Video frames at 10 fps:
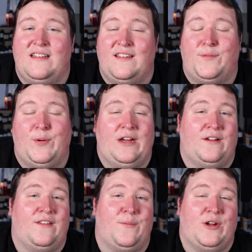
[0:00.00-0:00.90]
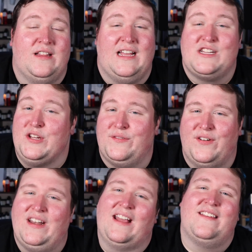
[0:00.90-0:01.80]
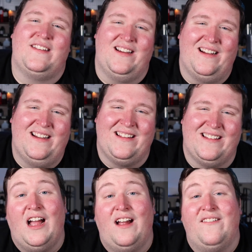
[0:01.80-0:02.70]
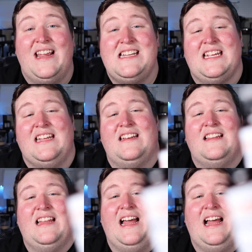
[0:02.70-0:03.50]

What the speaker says: spring or summer collection for next year. All right, and